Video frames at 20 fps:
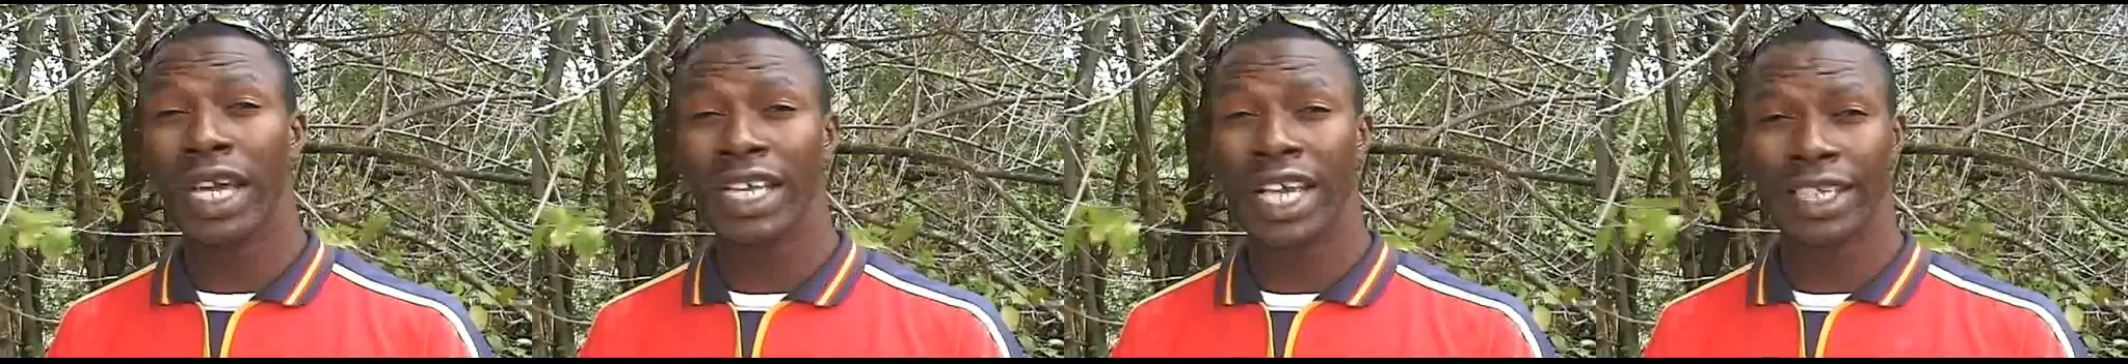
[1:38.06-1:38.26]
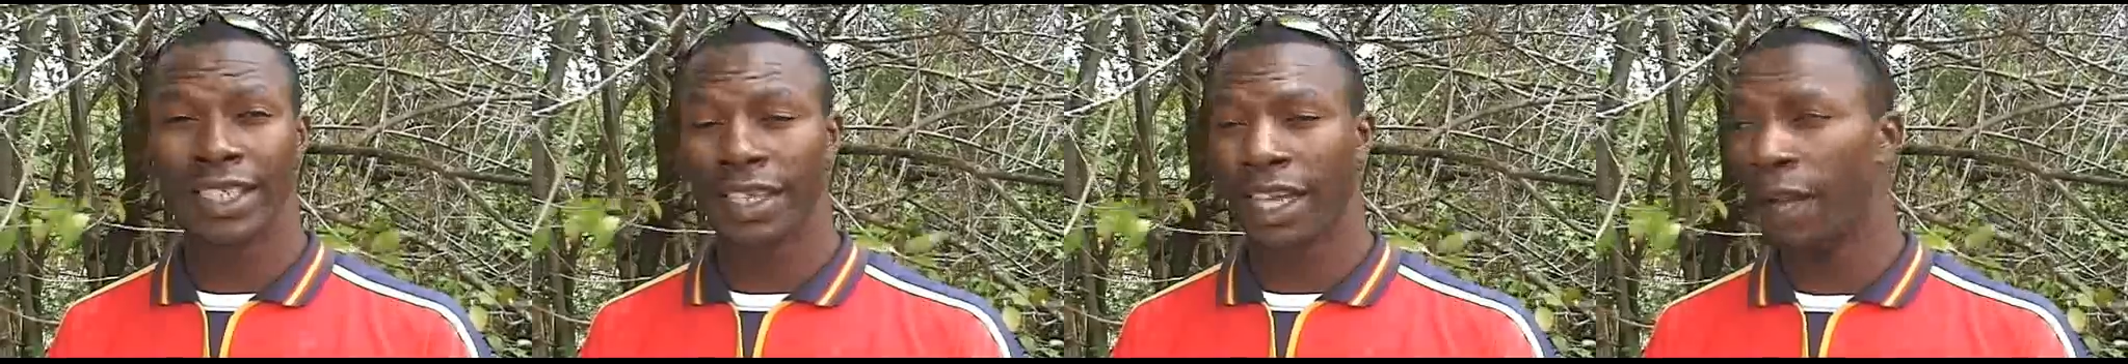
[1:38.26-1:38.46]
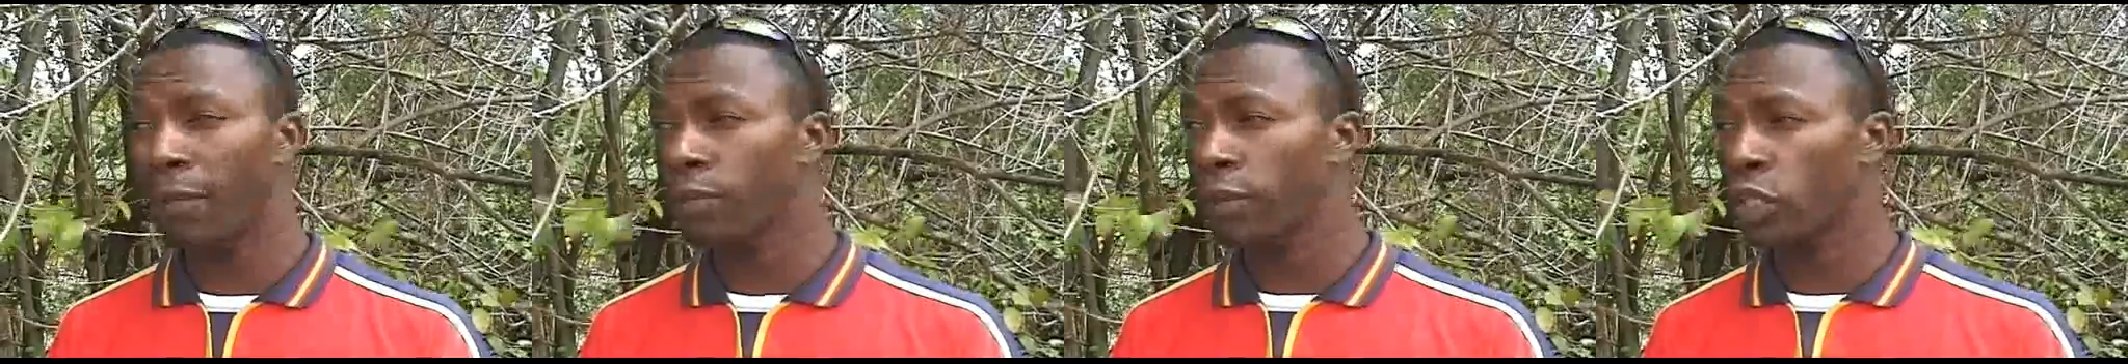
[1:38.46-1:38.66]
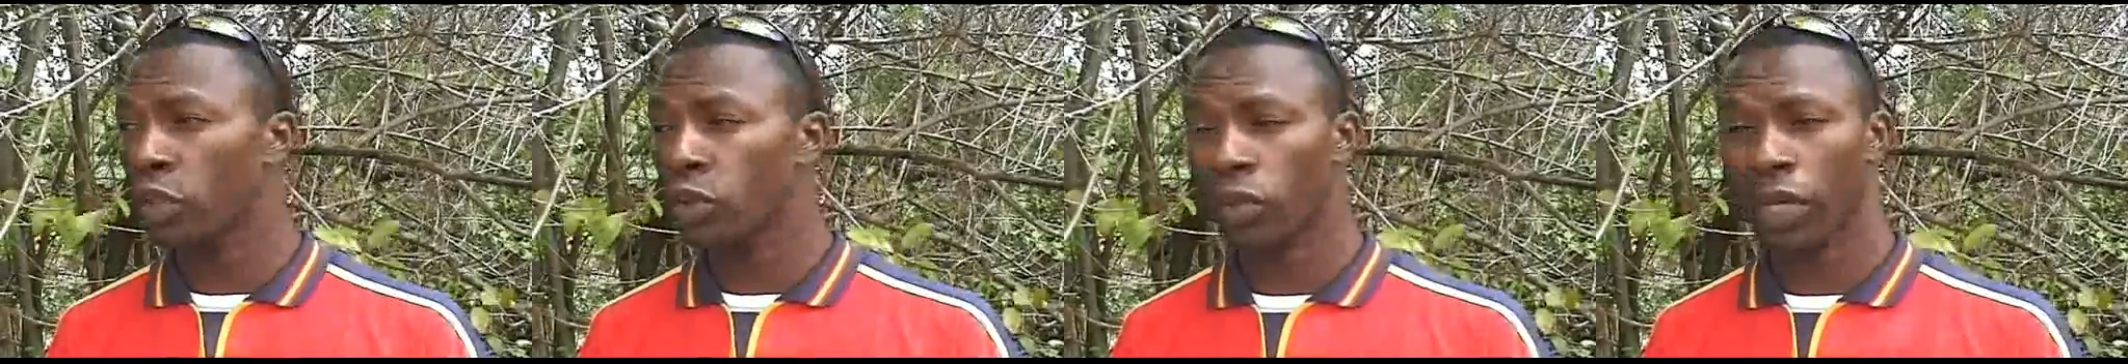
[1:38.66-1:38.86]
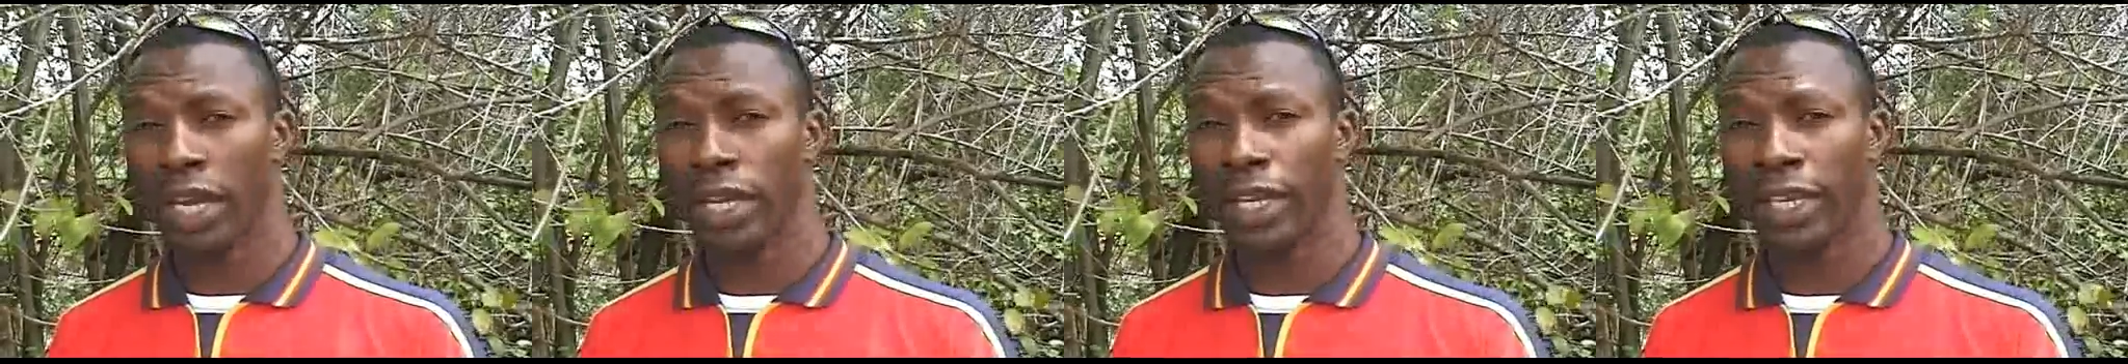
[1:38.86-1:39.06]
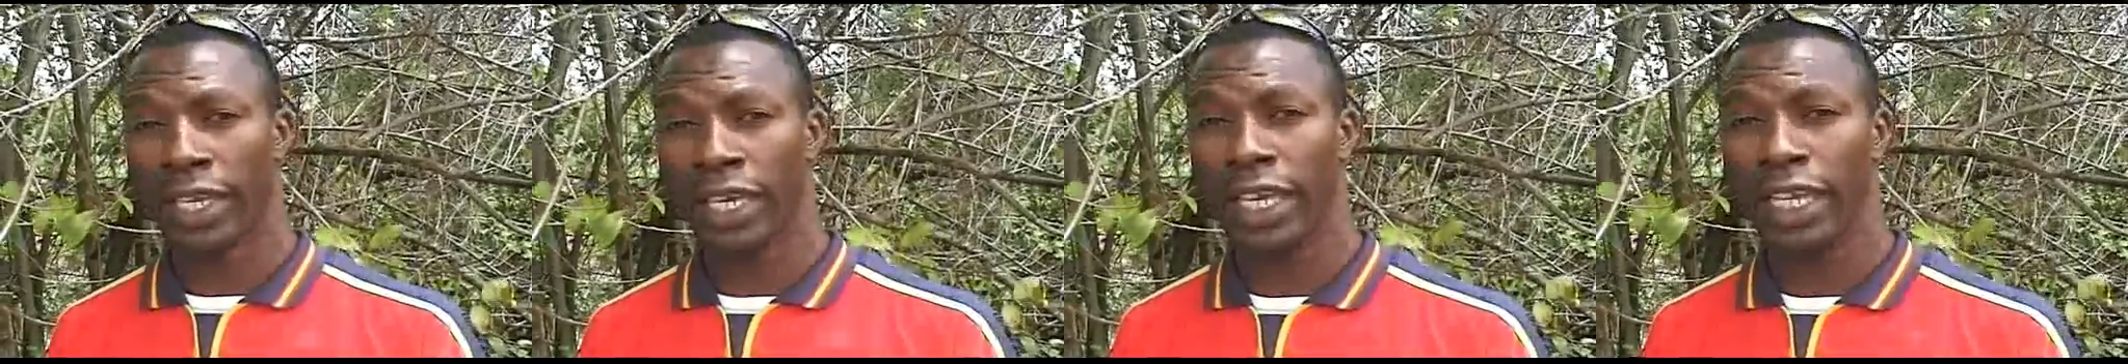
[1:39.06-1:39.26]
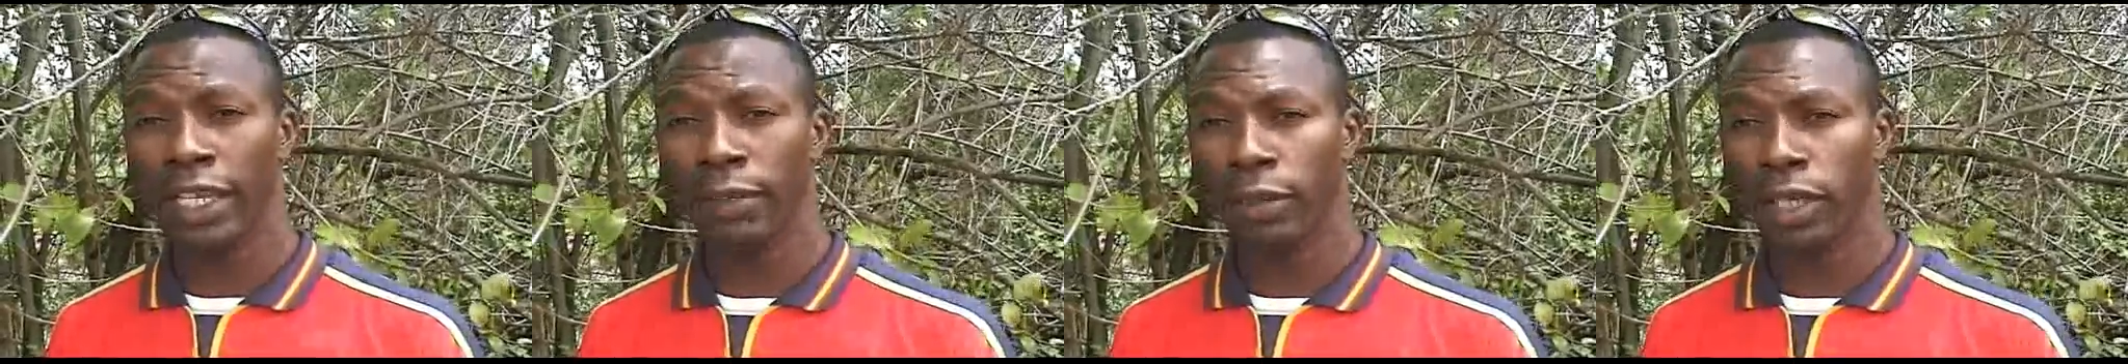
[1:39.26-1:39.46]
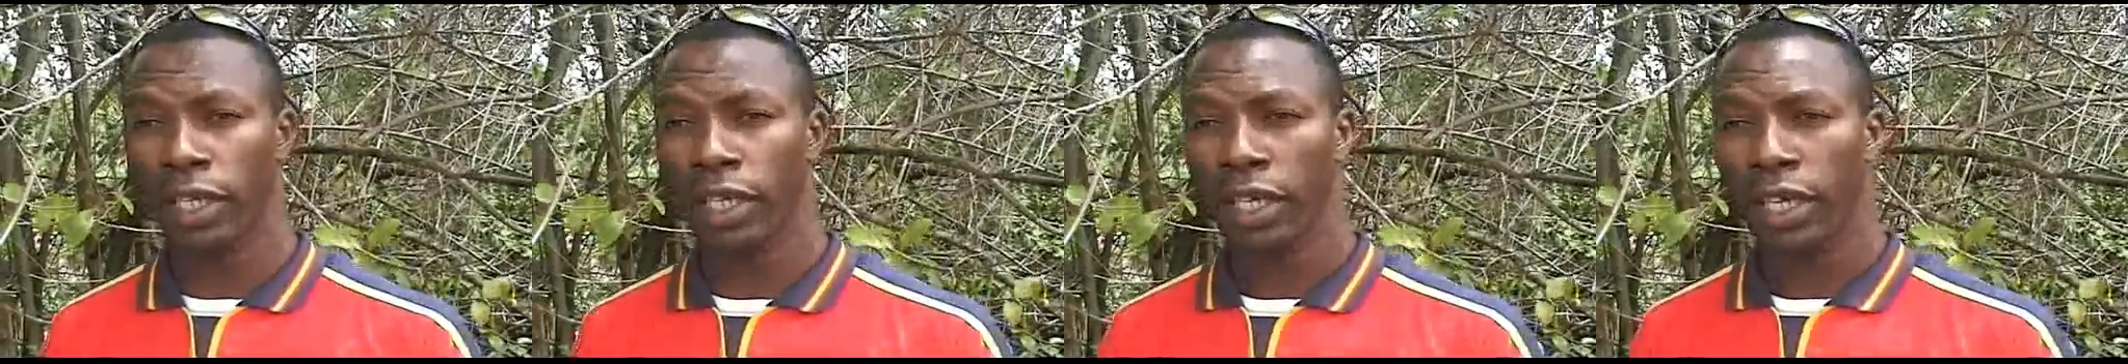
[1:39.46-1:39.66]
guys has come there to kind of kill
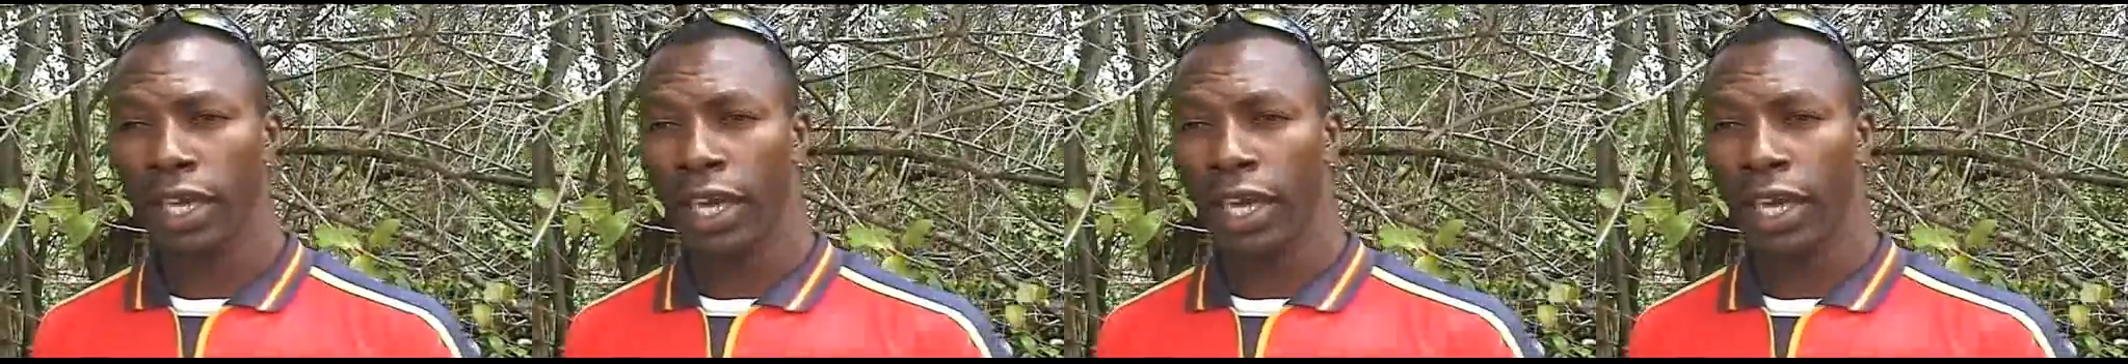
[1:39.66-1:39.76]
me,